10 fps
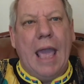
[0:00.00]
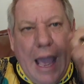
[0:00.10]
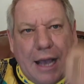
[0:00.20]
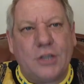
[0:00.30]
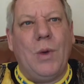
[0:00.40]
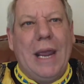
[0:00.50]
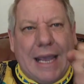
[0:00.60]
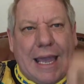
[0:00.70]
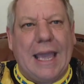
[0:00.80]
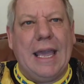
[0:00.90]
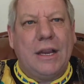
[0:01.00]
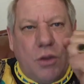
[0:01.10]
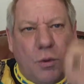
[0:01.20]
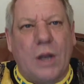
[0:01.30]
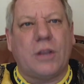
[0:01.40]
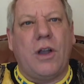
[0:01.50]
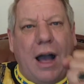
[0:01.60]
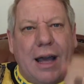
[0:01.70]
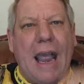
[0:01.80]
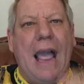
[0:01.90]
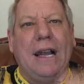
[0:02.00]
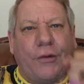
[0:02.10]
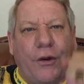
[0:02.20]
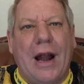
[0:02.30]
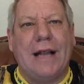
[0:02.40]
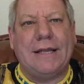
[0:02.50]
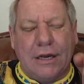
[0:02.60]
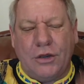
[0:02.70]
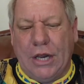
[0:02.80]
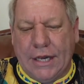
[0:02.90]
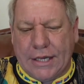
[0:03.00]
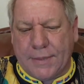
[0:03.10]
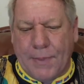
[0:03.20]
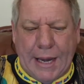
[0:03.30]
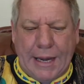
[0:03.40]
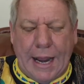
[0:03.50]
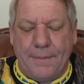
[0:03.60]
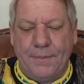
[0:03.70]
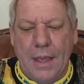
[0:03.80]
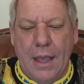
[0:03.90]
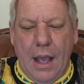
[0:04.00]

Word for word: as we kick into what God has for us in Jesus' mighty name.